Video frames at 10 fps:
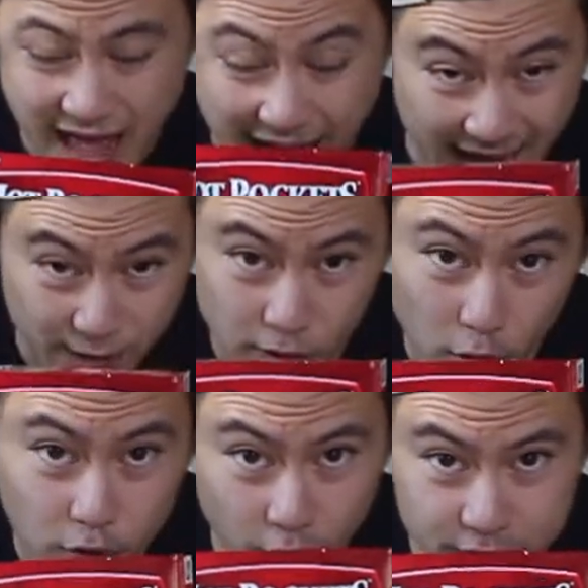at your
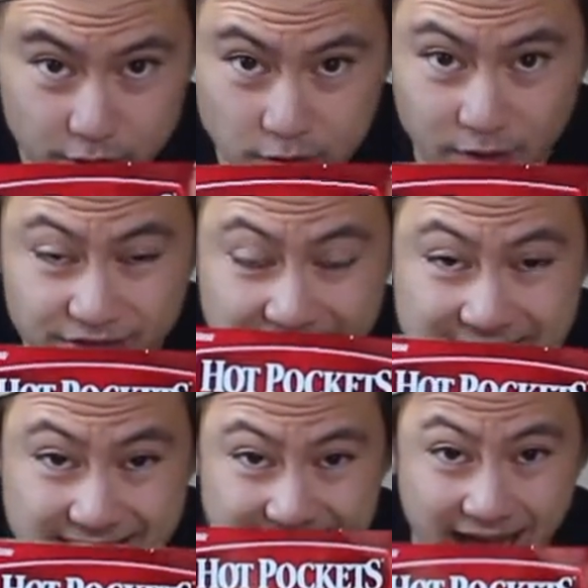local grocery store,
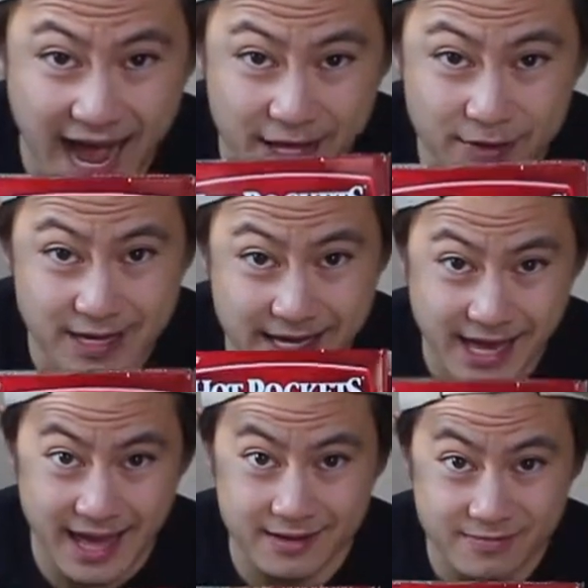this is the guy you need to
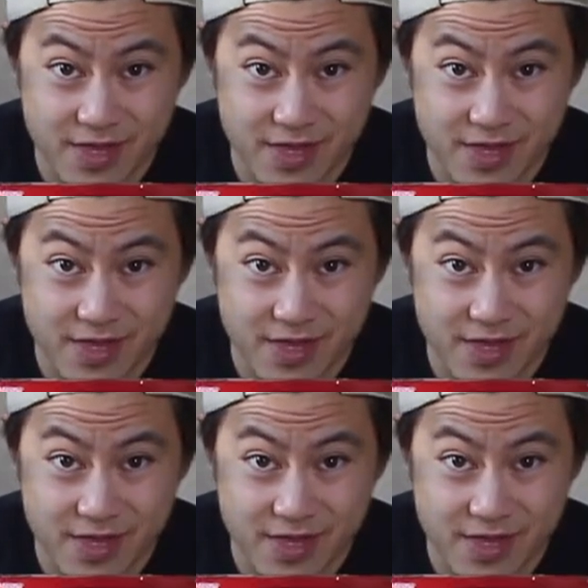get.